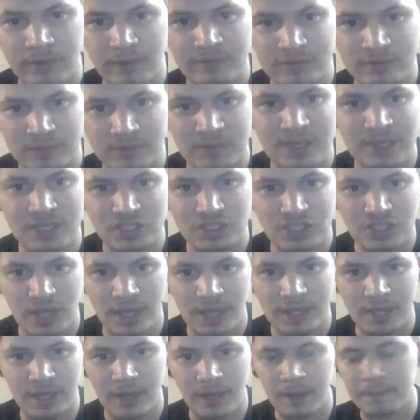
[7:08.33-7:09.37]
It was me and
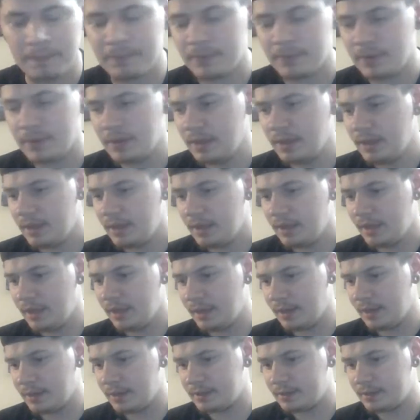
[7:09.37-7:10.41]
Jacob,
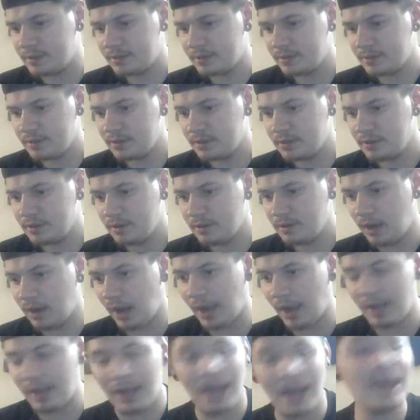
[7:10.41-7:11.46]
and
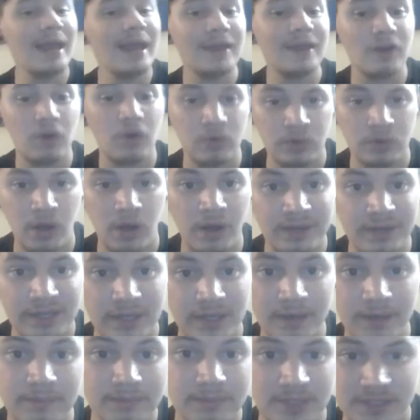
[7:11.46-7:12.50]
I had to hold on to
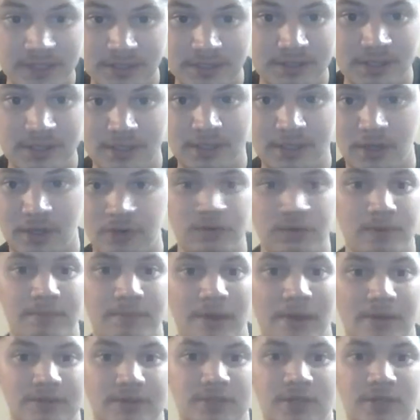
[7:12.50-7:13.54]
him because the current
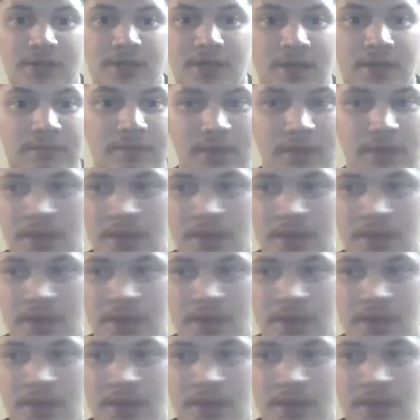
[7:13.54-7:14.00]
about took him.